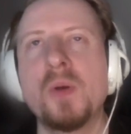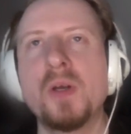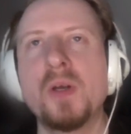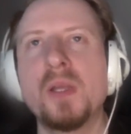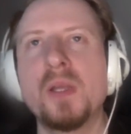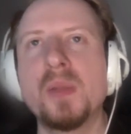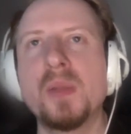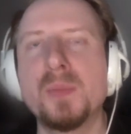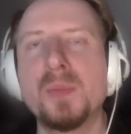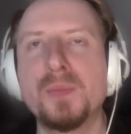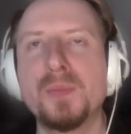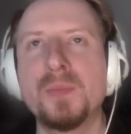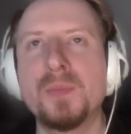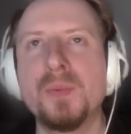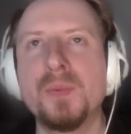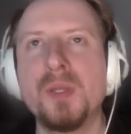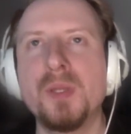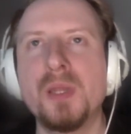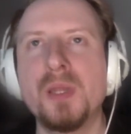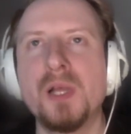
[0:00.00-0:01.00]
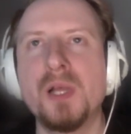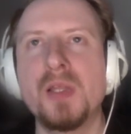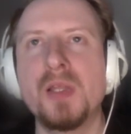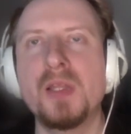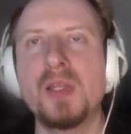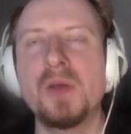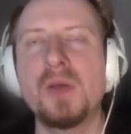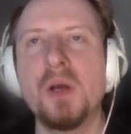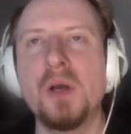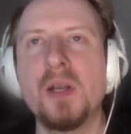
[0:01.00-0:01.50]
I know, but
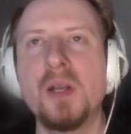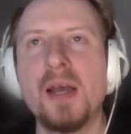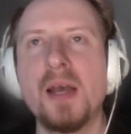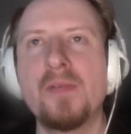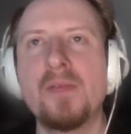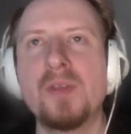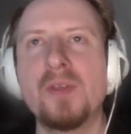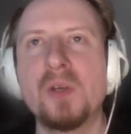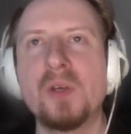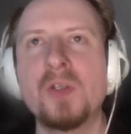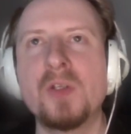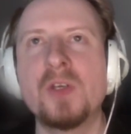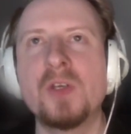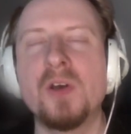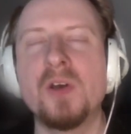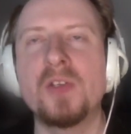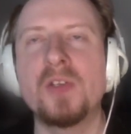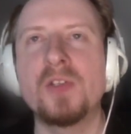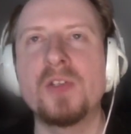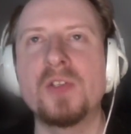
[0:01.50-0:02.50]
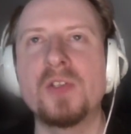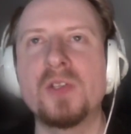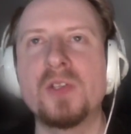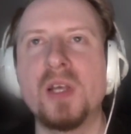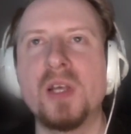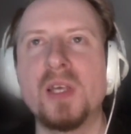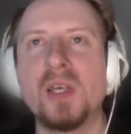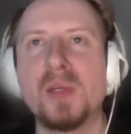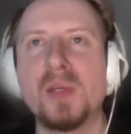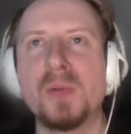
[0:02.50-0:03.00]
like you can't have the good guys
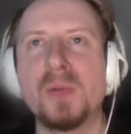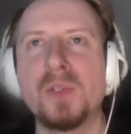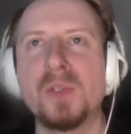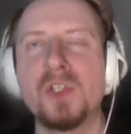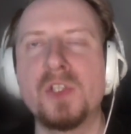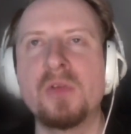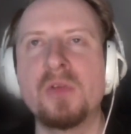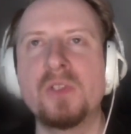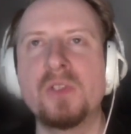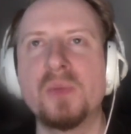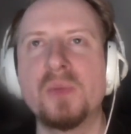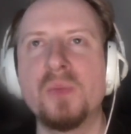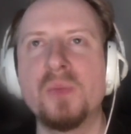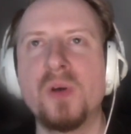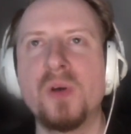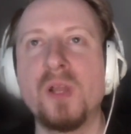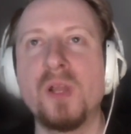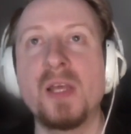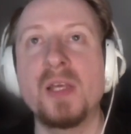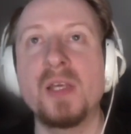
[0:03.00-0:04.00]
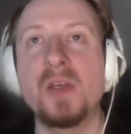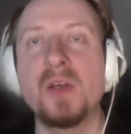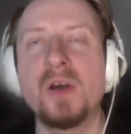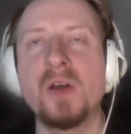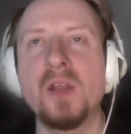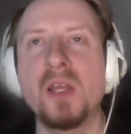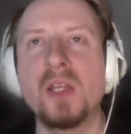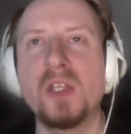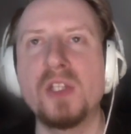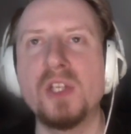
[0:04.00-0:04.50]
just like shoot someone. Like
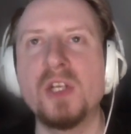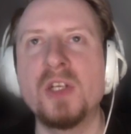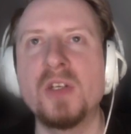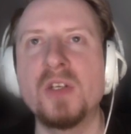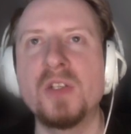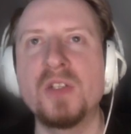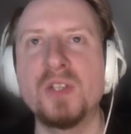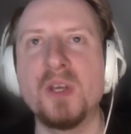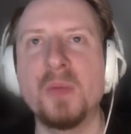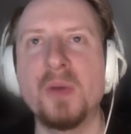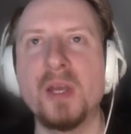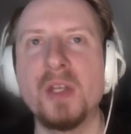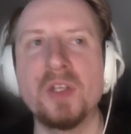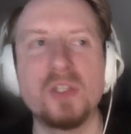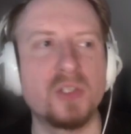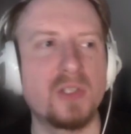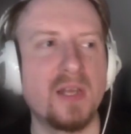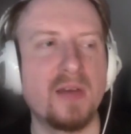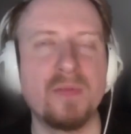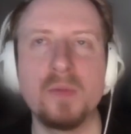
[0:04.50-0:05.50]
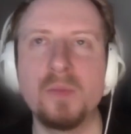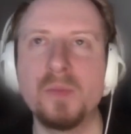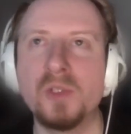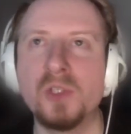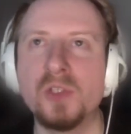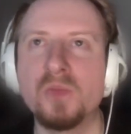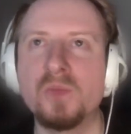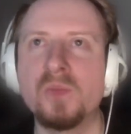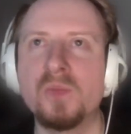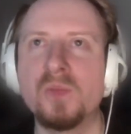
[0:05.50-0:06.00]
you can't like Jyn Erso it and just have
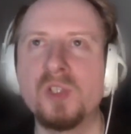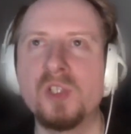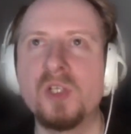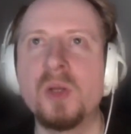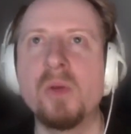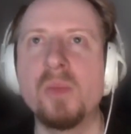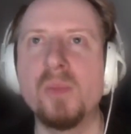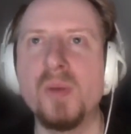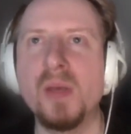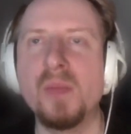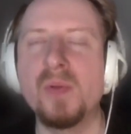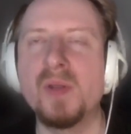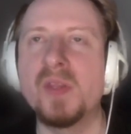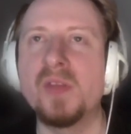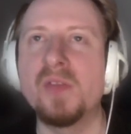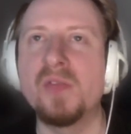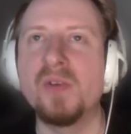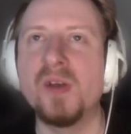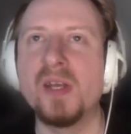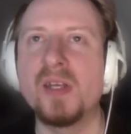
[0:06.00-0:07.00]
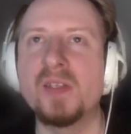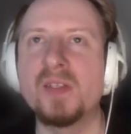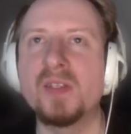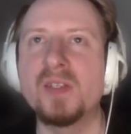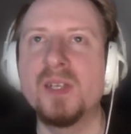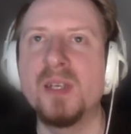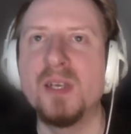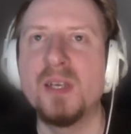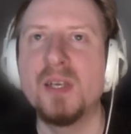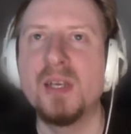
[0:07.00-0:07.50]
them just shooting people in the face.